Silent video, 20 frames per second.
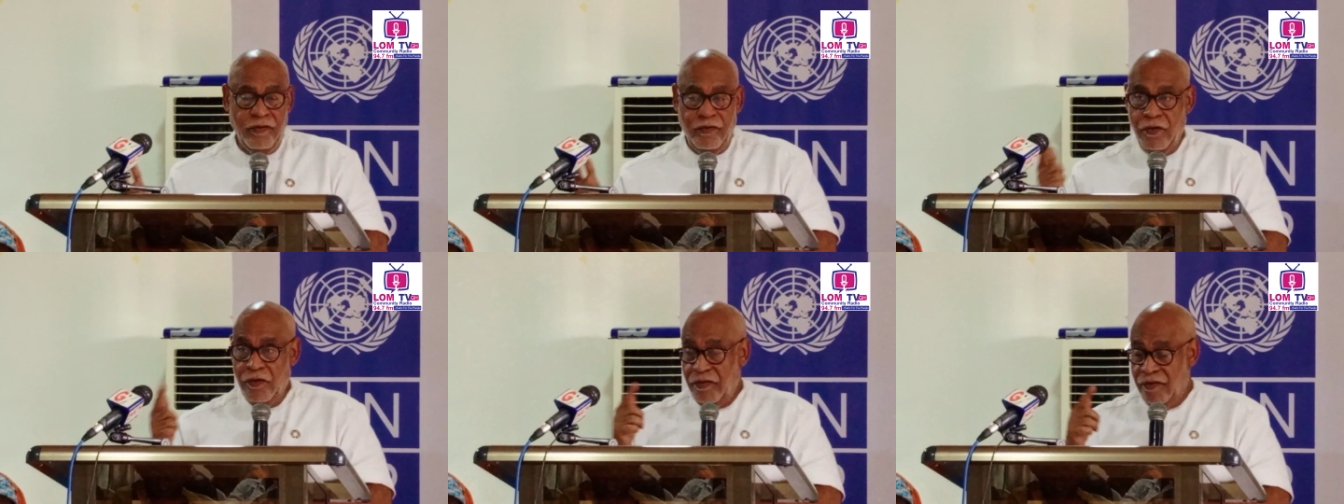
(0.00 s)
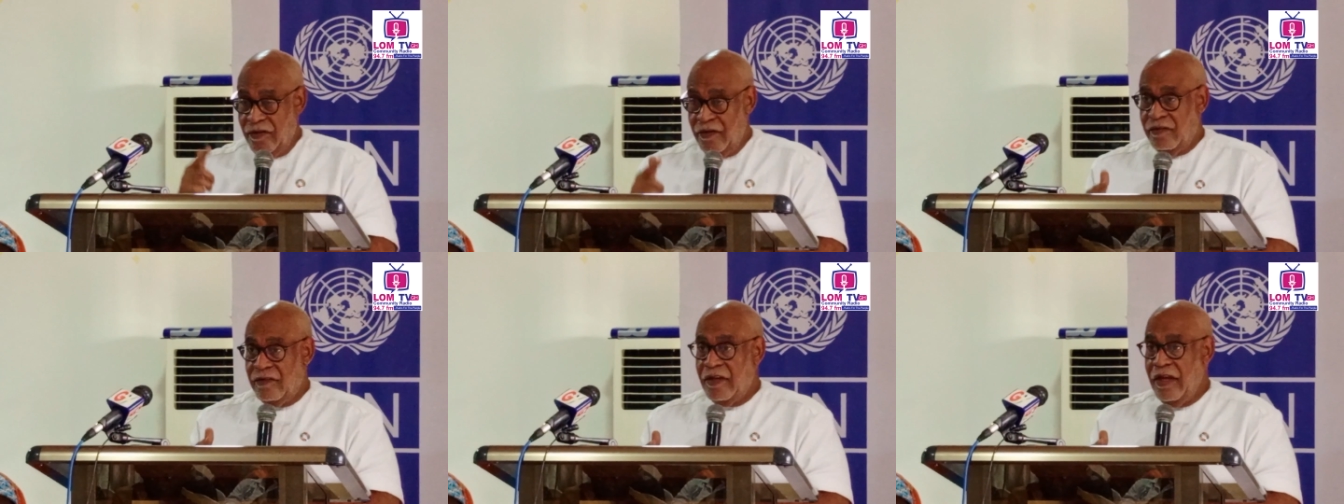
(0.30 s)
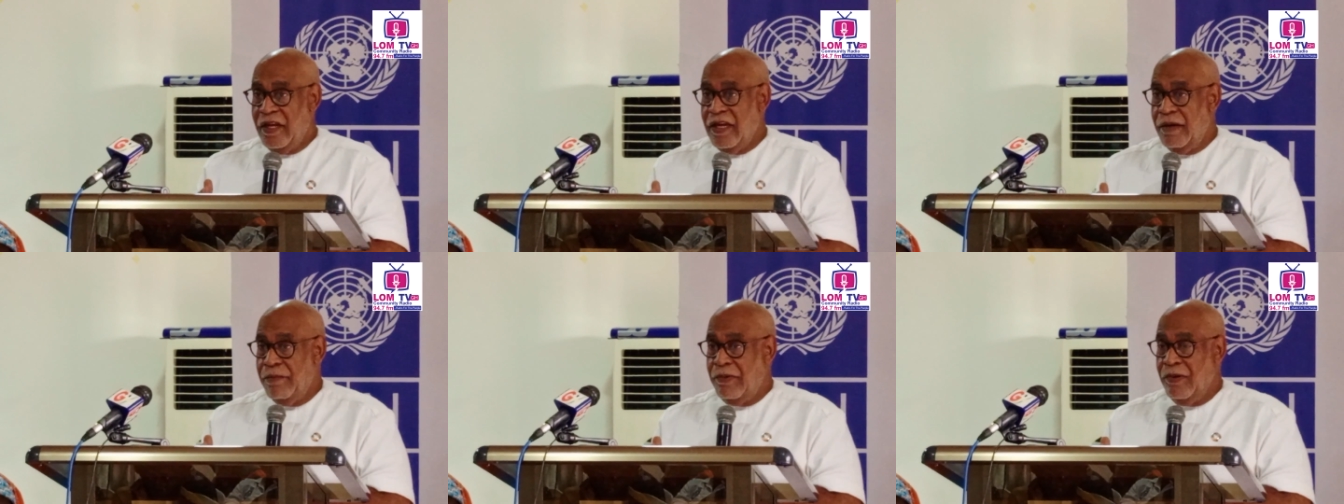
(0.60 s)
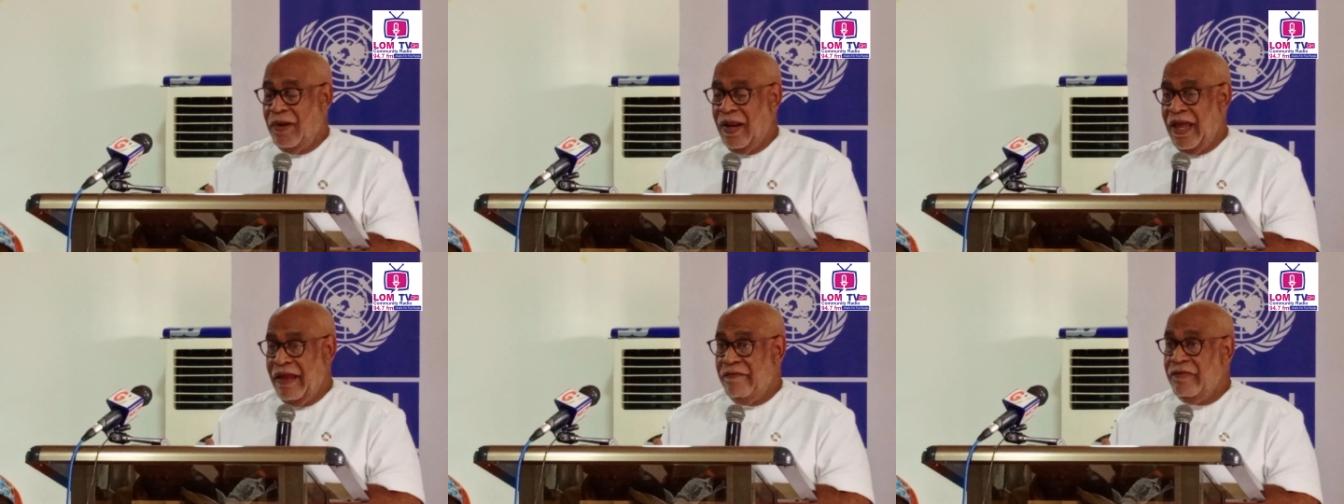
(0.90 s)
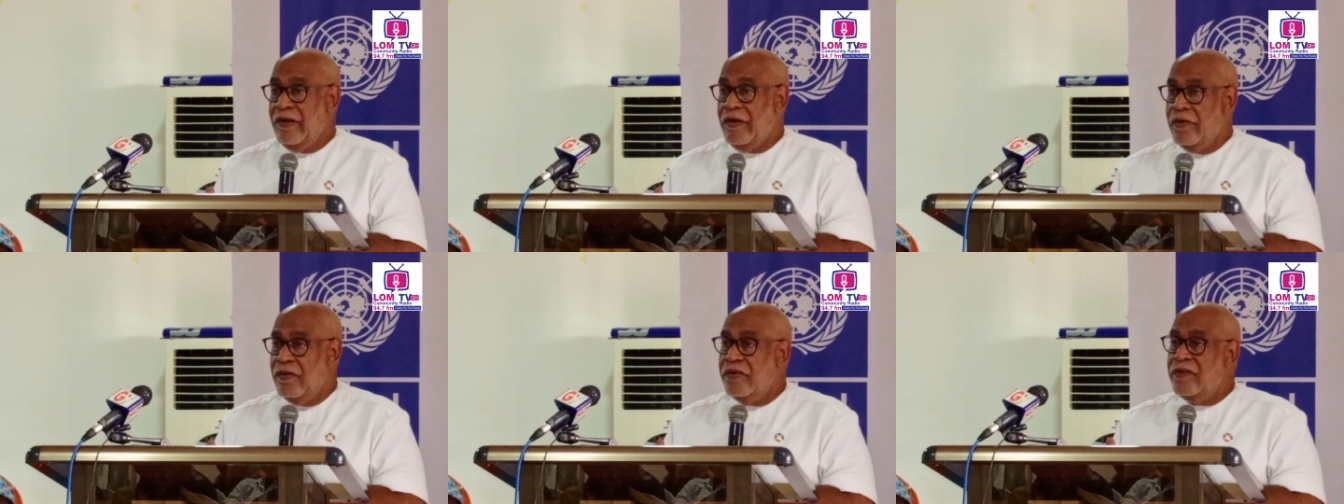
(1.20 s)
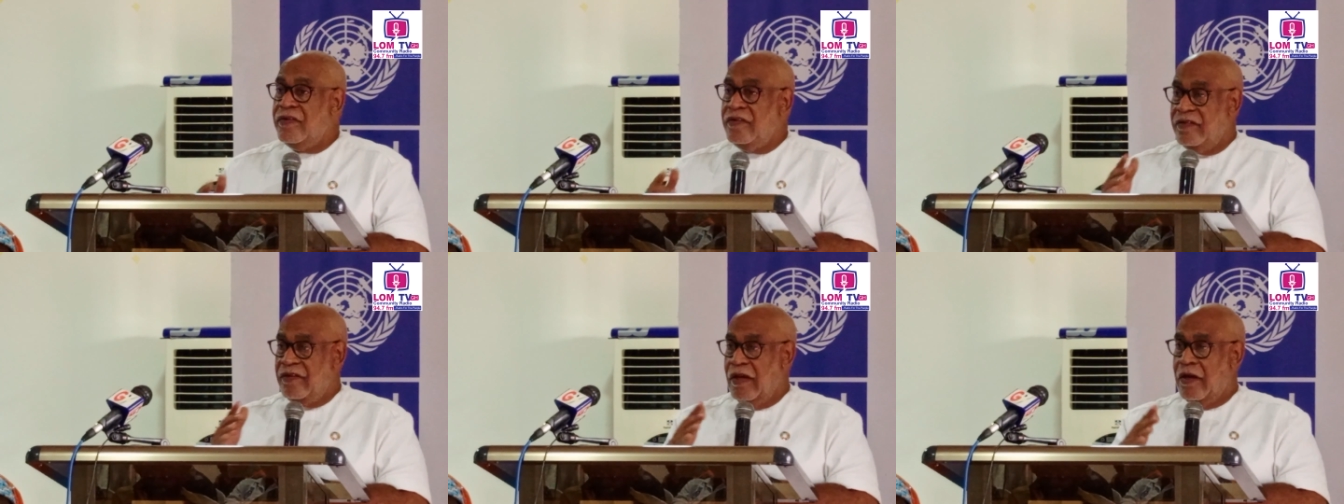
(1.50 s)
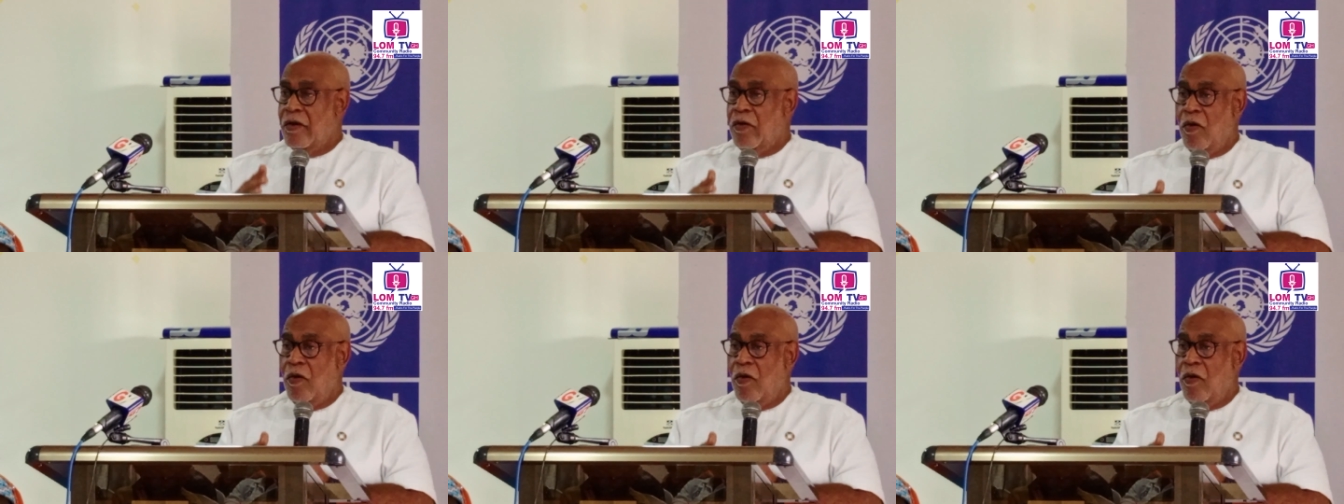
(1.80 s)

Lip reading: So sustainable livelihoods is a